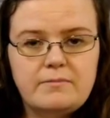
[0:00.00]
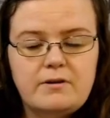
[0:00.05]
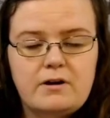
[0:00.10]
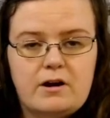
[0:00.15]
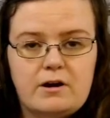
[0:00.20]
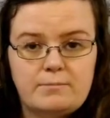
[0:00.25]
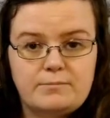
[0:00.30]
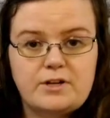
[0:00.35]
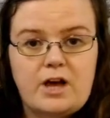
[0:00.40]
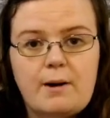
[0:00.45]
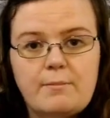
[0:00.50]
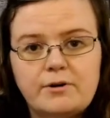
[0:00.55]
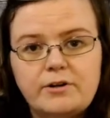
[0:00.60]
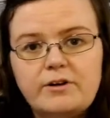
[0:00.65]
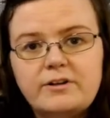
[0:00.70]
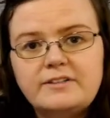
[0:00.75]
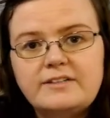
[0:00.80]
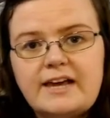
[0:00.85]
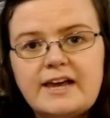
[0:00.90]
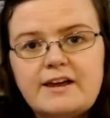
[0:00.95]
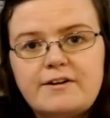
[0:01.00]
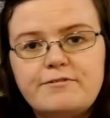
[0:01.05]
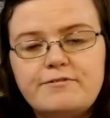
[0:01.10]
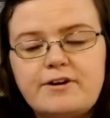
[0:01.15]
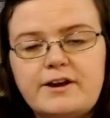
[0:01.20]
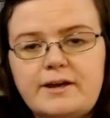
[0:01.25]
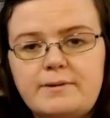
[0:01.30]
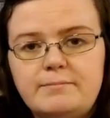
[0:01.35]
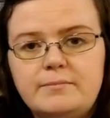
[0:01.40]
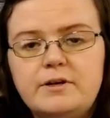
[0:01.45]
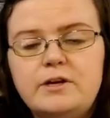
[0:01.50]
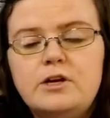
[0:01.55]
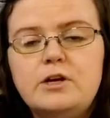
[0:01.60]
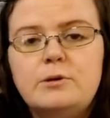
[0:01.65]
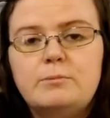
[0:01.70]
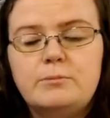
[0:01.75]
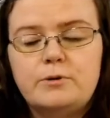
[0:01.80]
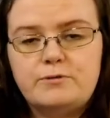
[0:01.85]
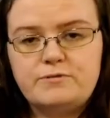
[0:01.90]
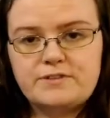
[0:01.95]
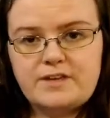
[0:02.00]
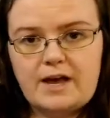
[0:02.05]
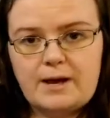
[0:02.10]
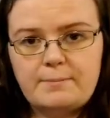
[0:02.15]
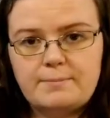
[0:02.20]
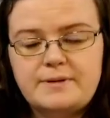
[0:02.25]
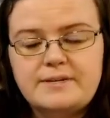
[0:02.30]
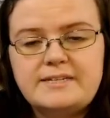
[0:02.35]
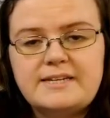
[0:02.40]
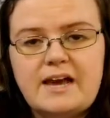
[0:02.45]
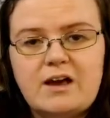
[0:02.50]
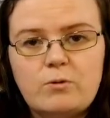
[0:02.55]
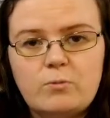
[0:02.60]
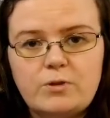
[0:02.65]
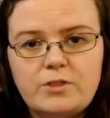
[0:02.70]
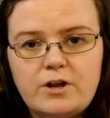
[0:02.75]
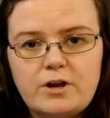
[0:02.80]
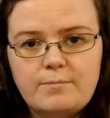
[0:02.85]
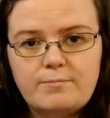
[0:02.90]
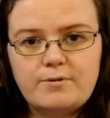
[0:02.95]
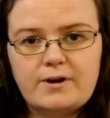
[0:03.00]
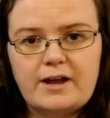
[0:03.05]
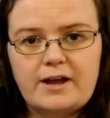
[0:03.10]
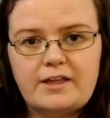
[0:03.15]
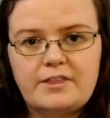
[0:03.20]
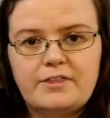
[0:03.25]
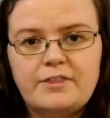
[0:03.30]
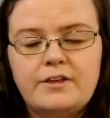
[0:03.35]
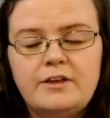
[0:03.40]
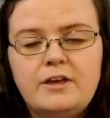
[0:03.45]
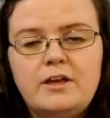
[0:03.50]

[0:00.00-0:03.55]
abdominal diaphragm, moves up and down with our breath.